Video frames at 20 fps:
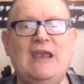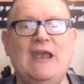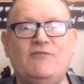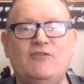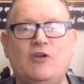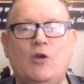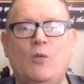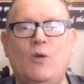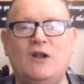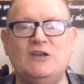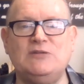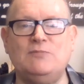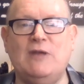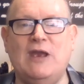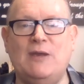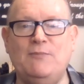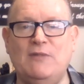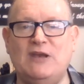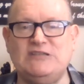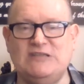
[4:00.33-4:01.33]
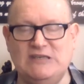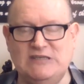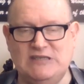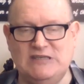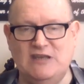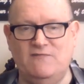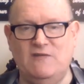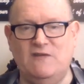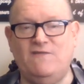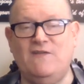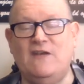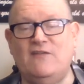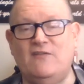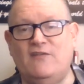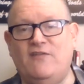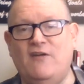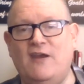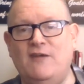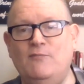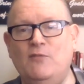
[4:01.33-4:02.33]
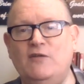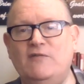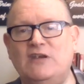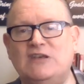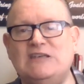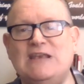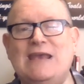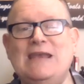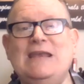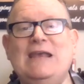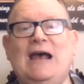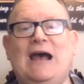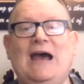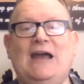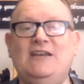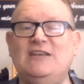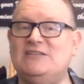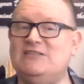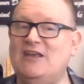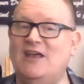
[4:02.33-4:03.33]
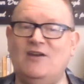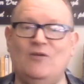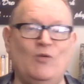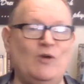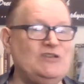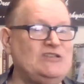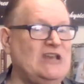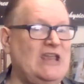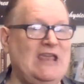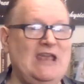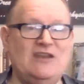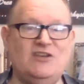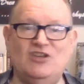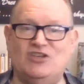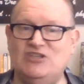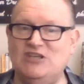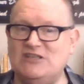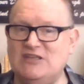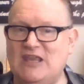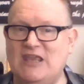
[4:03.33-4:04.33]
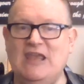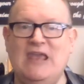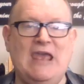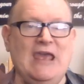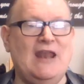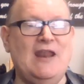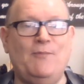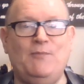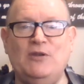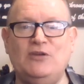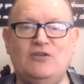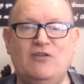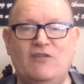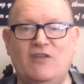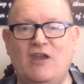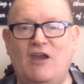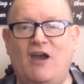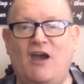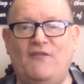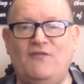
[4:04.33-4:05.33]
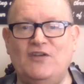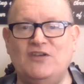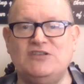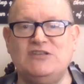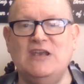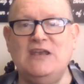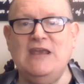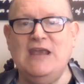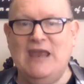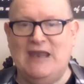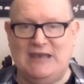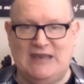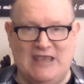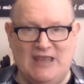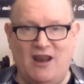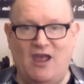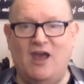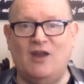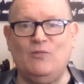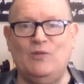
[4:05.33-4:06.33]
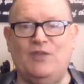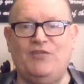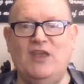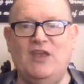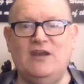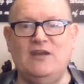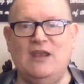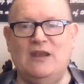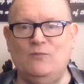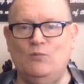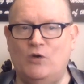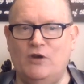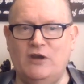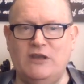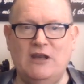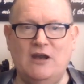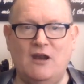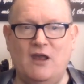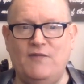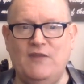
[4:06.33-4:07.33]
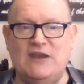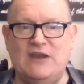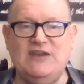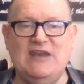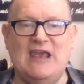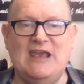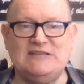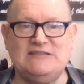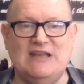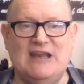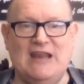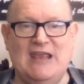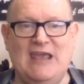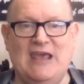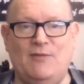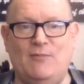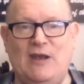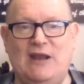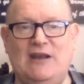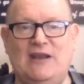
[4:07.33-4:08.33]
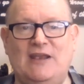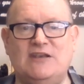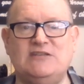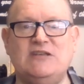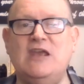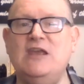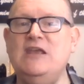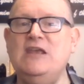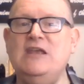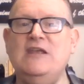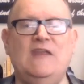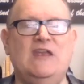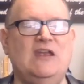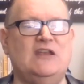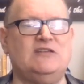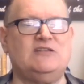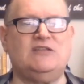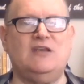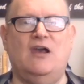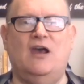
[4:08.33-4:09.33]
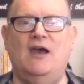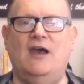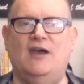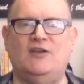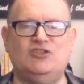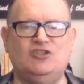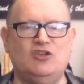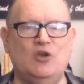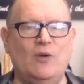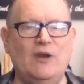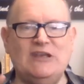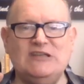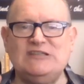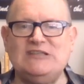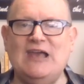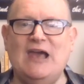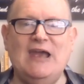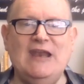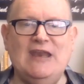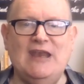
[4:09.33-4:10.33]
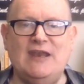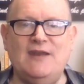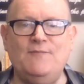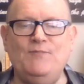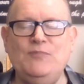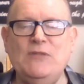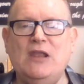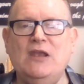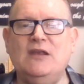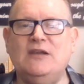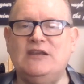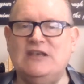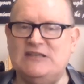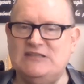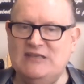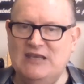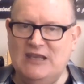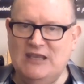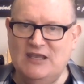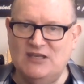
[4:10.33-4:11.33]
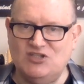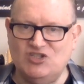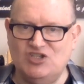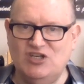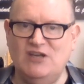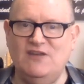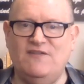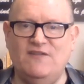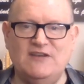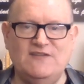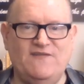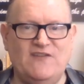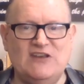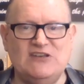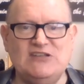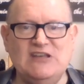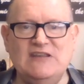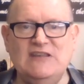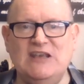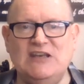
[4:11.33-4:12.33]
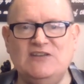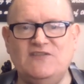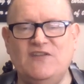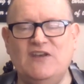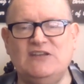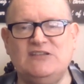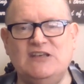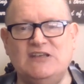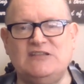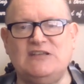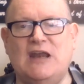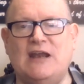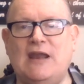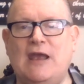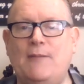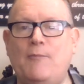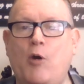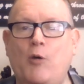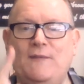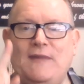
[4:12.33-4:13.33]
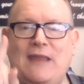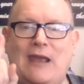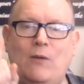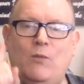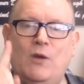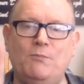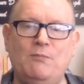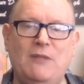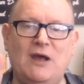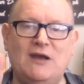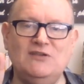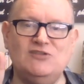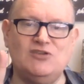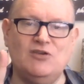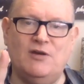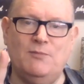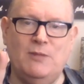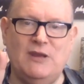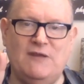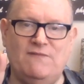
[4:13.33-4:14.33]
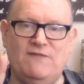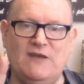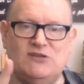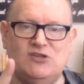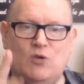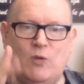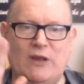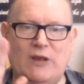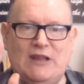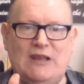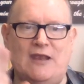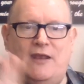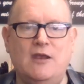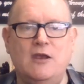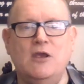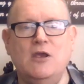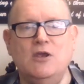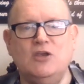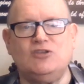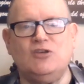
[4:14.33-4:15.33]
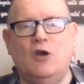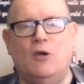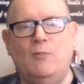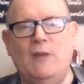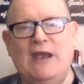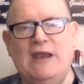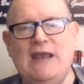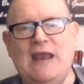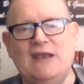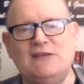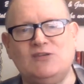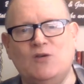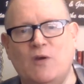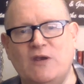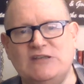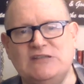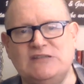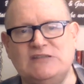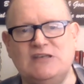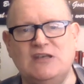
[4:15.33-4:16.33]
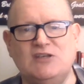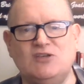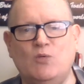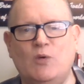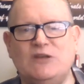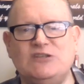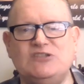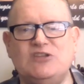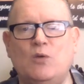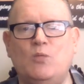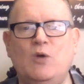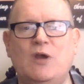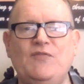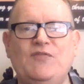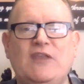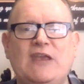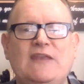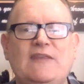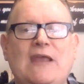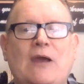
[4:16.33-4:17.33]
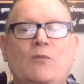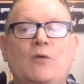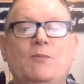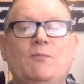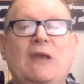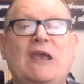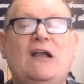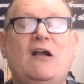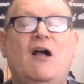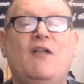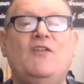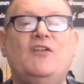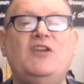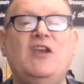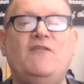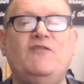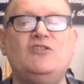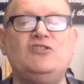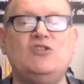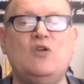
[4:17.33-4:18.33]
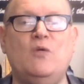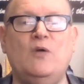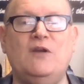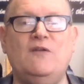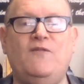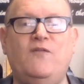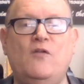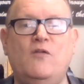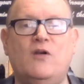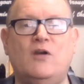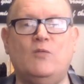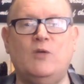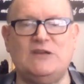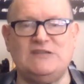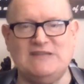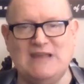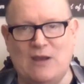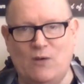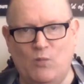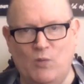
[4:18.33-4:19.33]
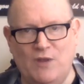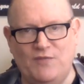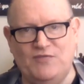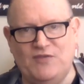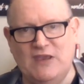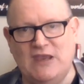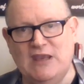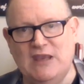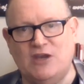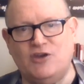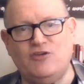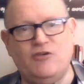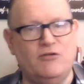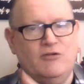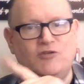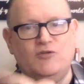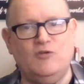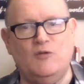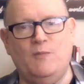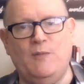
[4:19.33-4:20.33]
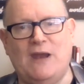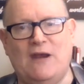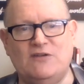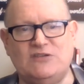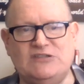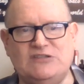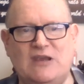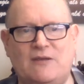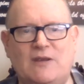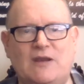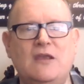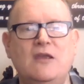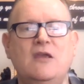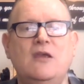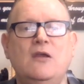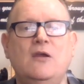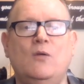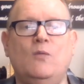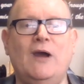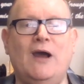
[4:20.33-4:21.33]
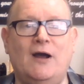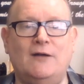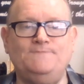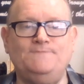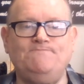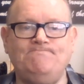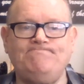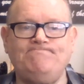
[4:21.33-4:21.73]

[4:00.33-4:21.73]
after watching my must see TV favorite five movies, I decided once again to just head up into the office and get on with it and working on the task that I had on my list. It's uh, so exciting to see Kashif fixing these fixes, and I'm hoping that one bug's going to be fixed quickly. So, my next question says, What's the one thing that would make all the difference going forward. What's that one thing? And turn it into a power statement. Well,